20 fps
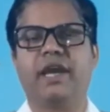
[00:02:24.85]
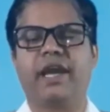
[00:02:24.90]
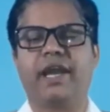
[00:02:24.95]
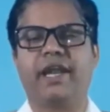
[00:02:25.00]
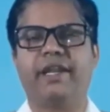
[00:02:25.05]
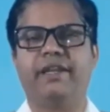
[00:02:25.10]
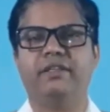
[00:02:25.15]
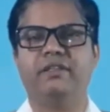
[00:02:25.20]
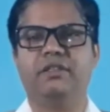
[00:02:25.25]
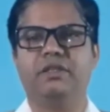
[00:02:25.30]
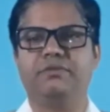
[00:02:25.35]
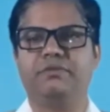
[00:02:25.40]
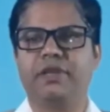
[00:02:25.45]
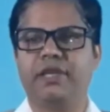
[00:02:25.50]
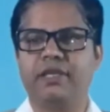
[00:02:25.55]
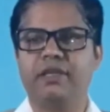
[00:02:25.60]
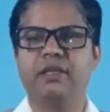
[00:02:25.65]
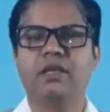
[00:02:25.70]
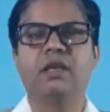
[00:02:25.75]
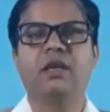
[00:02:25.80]
and
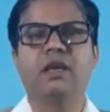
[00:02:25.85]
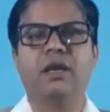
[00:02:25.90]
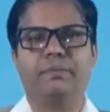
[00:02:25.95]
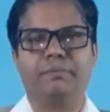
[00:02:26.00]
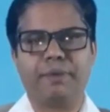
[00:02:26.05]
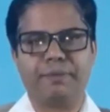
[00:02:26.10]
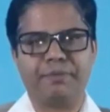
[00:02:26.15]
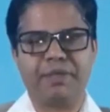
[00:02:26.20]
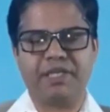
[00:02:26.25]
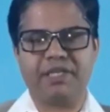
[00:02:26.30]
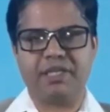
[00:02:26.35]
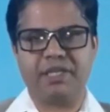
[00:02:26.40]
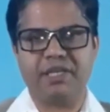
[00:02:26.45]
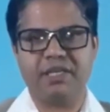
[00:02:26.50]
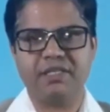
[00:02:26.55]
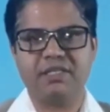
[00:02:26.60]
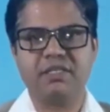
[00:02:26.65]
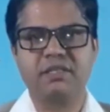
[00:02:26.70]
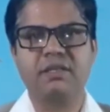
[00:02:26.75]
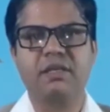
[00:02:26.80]
different
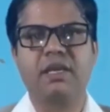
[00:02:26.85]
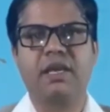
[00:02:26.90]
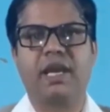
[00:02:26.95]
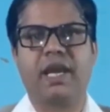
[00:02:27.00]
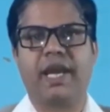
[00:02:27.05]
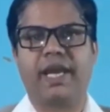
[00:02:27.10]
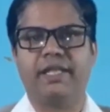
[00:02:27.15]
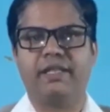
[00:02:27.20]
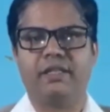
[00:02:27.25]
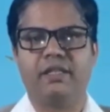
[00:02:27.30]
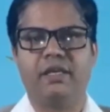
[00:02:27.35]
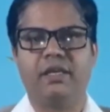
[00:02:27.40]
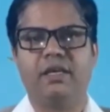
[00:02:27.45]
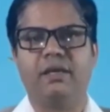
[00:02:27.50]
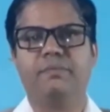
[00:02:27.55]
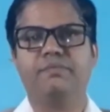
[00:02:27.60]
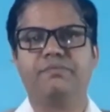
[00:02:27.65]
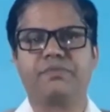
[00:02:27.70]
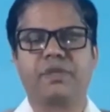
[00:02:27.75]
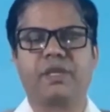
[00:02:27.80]
PPTs and
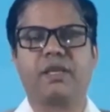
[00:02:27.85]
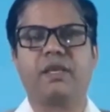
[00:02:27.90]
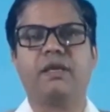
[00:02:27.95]
the